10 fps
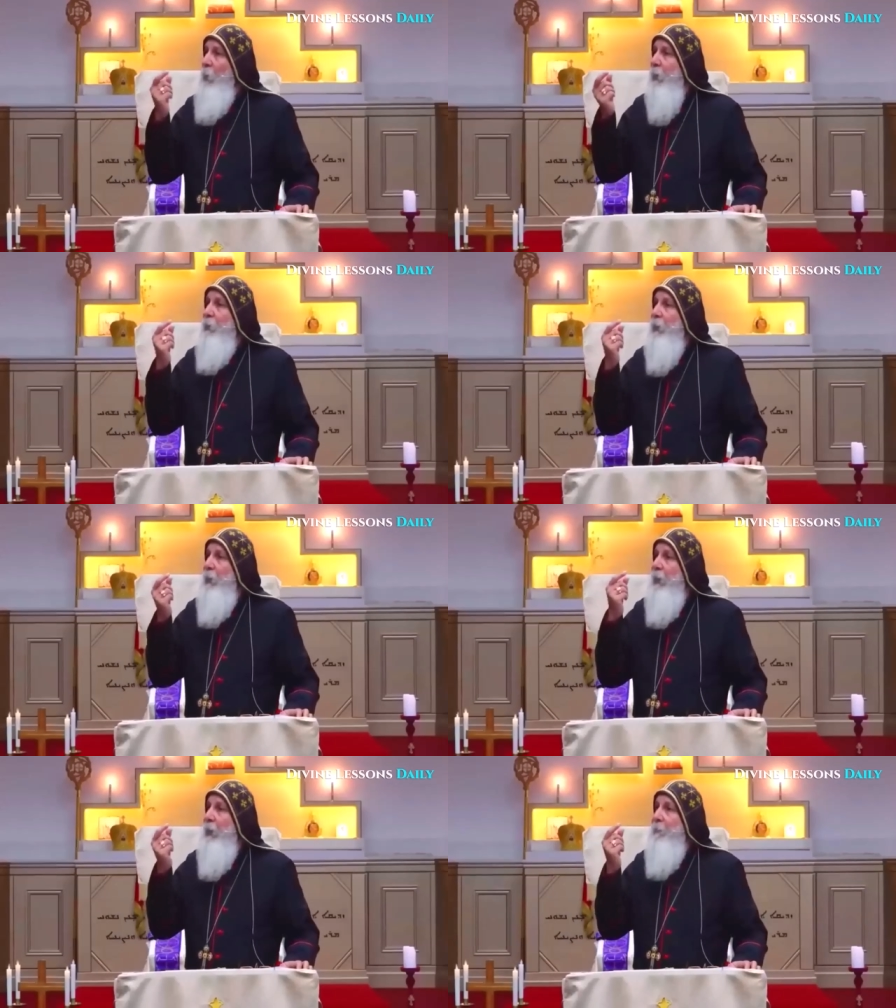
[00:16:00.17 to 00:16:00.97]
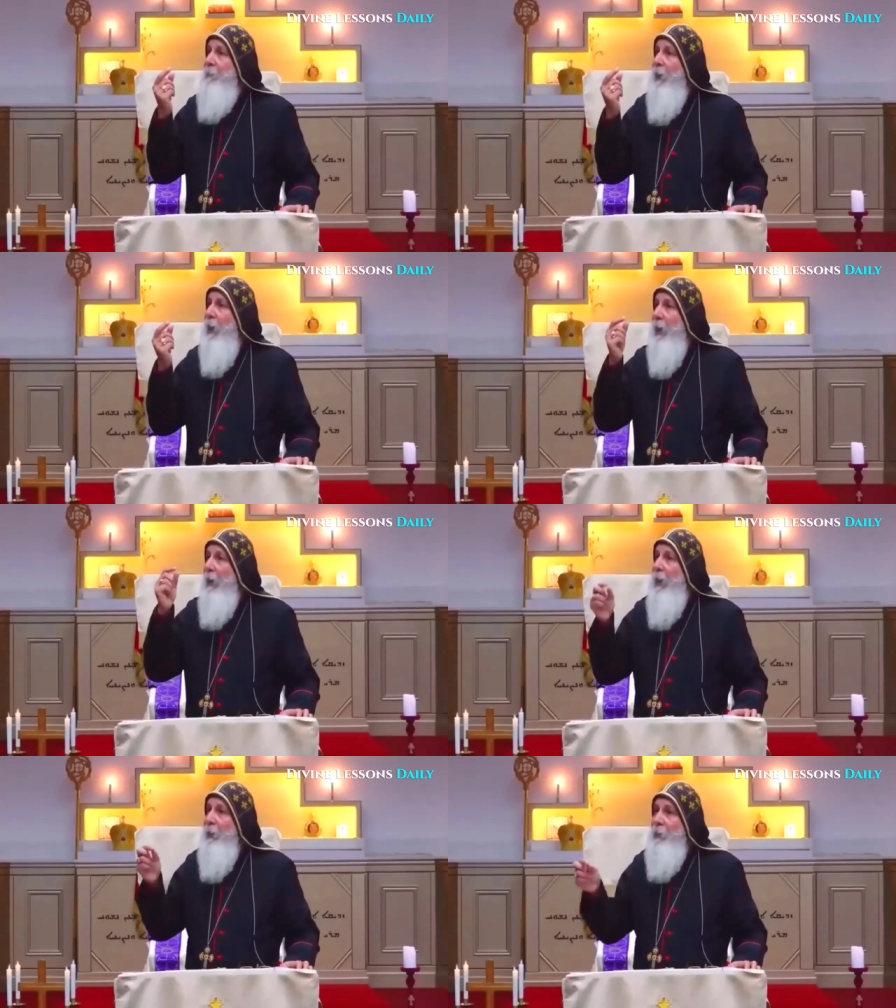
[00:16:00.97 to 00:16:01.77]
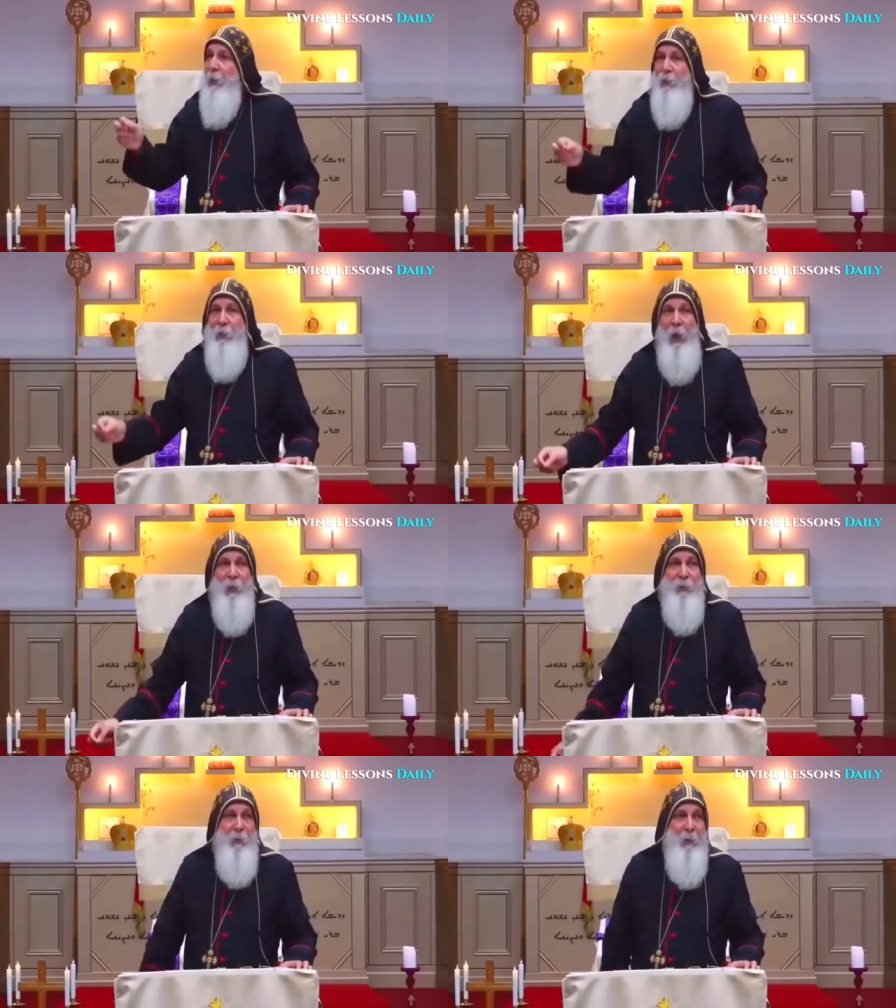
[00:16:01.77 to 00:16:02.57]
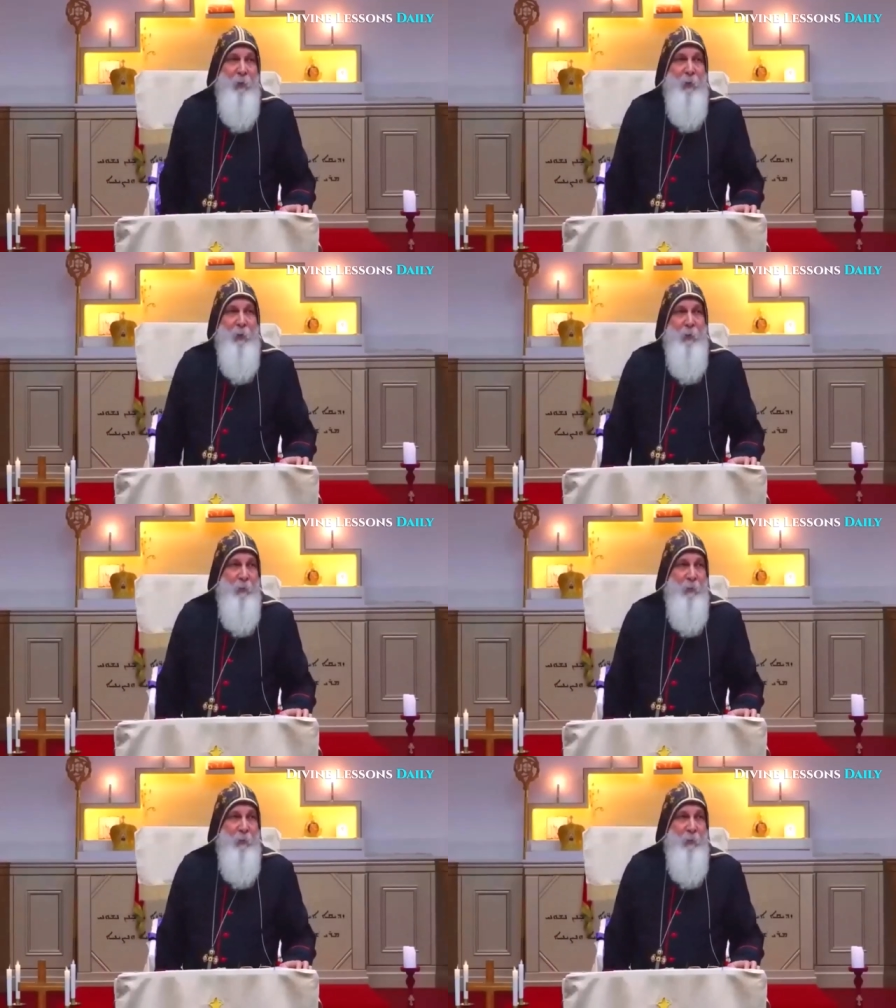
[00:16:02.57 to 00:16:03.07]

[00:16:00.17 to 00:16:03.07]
not live unless it dies first.